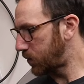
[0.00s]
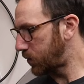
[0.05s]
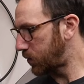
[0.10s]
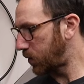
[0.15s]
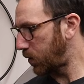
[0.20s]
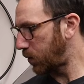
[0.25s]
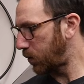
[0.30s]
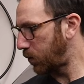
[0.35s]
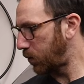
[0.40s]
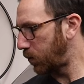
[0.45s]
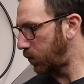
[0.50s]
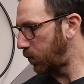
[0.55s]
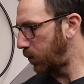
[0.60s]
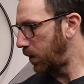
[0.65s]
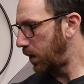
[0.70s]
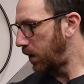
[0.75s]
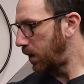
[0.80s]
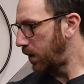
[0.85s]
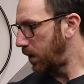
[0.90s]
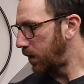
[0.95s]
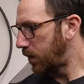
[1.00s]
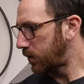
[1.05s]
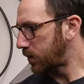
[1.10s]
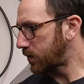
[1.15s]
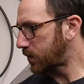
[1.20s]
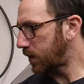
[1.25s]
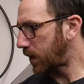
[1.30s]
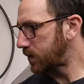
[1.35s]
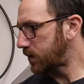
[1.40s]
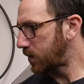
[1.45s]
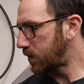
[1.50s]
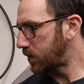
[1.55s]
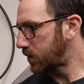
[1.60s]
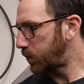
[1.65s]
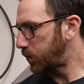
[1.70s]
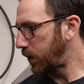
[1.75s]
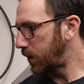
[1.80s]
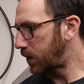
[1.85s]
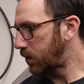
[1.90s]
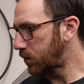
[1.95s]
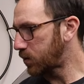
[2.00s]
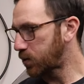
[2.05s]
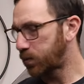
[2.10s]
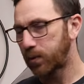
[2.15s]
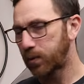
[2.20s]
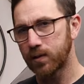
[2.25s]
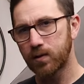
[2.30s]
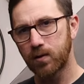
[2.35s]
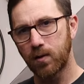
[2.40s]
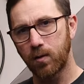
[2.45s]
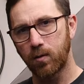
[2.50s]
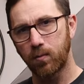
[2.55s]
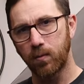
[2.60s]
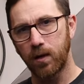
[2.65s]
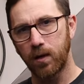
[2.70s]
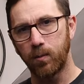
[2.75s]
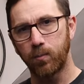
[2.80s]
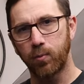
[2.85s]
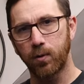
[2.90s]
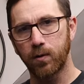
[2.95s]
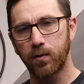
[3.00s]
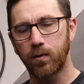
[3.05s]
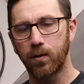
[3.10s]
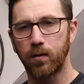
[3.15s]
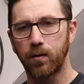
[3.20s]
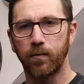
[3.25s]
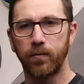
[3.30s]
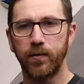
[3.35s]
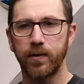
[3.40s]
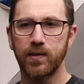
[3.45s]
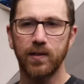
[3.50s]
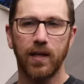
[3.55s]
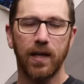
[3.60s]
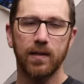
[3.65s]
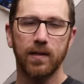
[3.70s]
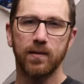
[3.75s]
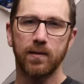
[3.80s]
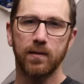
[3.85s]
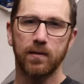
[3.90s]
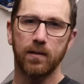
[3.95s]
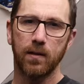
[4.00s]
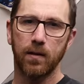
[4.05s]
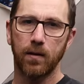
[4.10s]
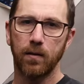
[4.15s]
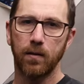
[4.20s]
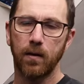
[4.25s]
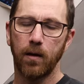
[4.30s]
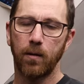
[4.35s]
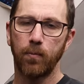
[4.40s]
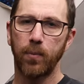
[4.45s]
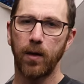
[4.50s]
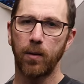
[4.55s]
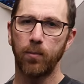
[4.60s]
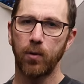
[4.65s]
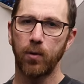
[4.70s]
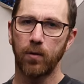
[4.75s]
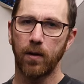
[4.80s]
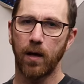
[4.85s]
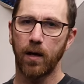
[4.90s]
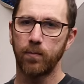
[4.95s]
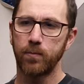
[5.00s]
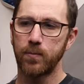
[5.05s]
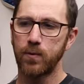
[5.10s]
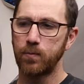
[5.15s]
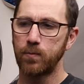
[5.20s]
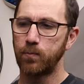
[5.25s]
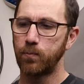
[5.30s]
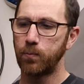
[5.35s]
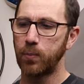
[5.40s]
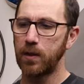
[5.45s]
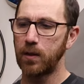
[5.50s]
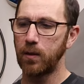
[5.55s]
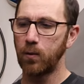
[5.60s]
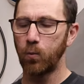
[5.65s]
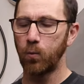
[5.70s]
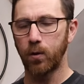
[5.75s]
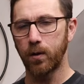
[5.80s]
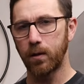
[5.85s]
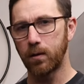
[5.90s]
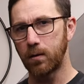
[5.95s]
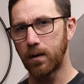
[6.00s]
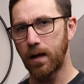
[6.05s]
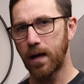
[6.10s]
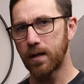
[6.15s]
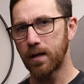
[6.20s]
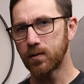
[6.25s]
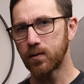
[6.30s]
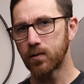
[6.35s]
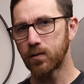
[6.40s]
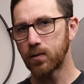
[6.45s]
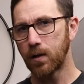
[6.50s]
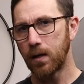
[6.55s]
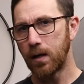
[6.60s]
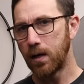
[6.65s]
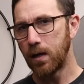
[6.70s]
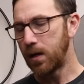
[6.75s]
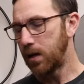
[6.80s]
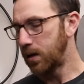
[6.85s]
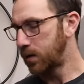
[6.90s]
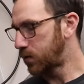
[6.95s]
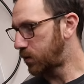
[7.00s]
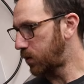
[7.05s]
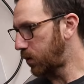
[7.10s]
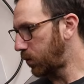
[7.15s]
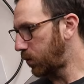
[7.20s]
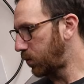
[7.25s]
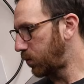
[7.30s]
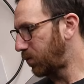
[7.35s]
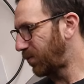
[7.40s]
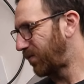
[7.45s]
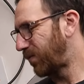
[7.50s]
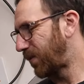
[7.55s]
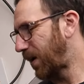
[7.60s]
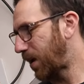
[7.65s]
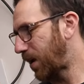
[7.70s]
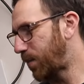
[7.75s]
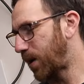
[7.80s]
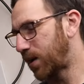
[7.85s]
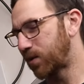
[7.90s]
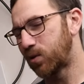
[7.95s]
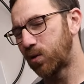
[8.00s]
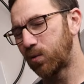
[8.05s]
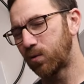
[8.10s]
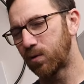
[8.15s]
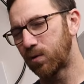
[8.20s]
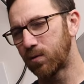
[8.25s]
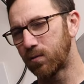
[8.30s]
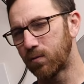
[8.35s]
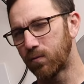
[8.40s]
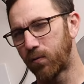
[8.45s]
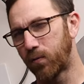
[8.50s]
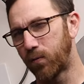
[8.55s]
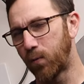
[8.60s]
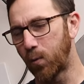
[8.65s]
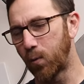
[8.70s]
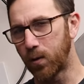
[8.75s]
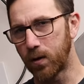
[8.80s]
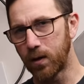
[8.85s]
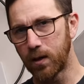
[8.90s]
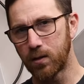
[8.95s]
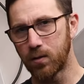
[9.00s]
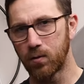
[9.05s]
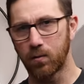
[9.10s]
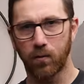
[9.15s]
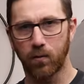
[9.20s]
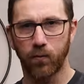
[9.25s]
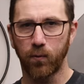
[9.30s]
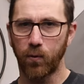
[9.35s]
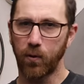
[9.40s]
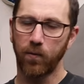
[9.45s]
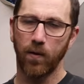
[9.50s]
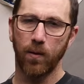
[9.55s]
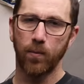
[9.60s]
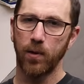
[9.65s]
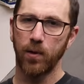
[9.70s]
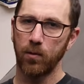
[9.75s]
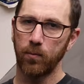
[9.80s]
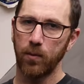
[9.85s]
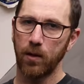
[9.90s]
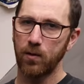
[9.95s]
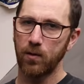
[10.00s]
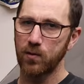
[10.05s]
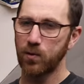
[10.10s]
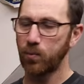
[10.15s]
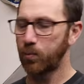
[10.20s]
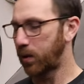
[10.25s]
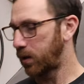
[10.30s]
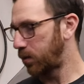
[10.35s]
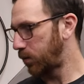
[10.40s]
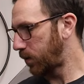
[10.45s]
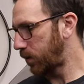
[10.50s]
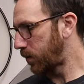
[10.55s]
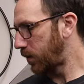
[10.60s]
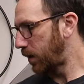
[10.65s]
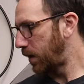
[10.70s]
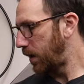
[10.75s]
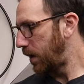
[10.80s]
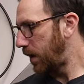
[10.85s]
So the size of the speakers plus the 3D printer, in this case, it's a Bambu Labs P1S. So got about 240, 245 millimeters to play with.